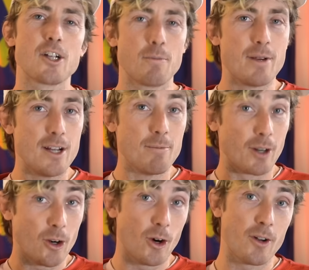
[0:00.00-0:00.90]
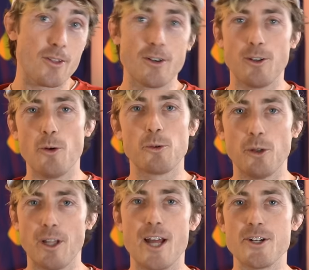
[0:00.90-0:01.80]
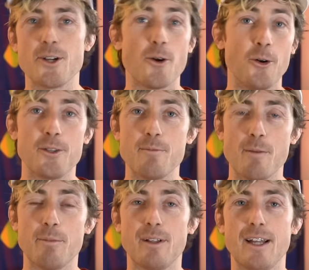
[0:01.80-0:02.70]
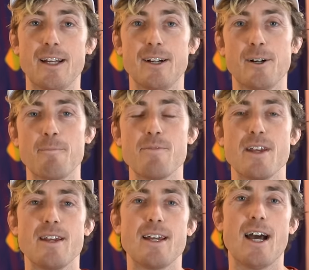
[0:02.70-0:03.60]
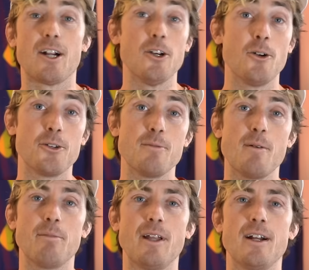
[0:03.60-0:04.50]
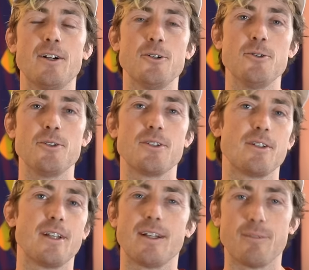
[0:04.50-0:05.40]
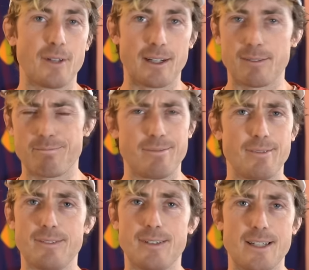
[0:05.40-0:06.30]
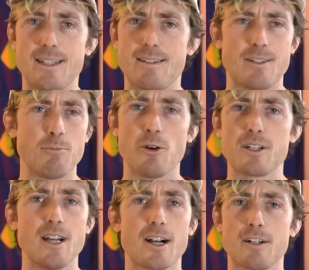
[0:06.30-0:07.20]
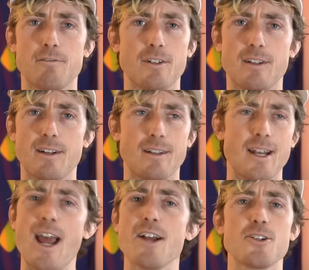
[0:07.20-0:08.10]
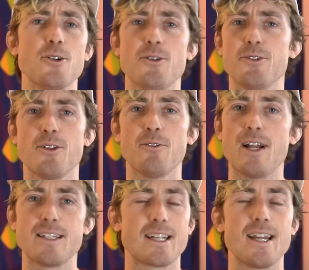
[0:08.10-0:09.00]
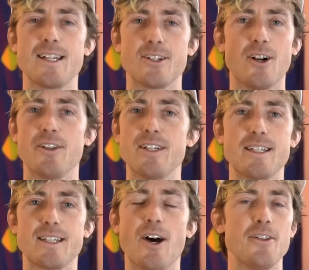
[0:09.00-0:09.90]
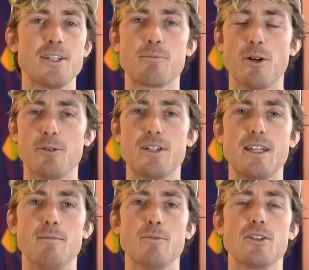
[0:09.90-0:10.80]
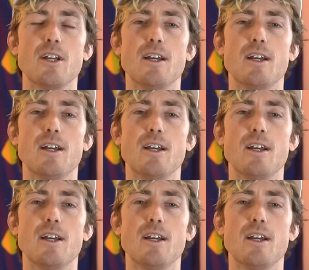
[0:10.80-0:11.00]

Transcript: Pete MacArthur, local legend, ultimate player, a good ultimate player who's like the sports doctor for the Nationals or the Redskins or all these pro teams,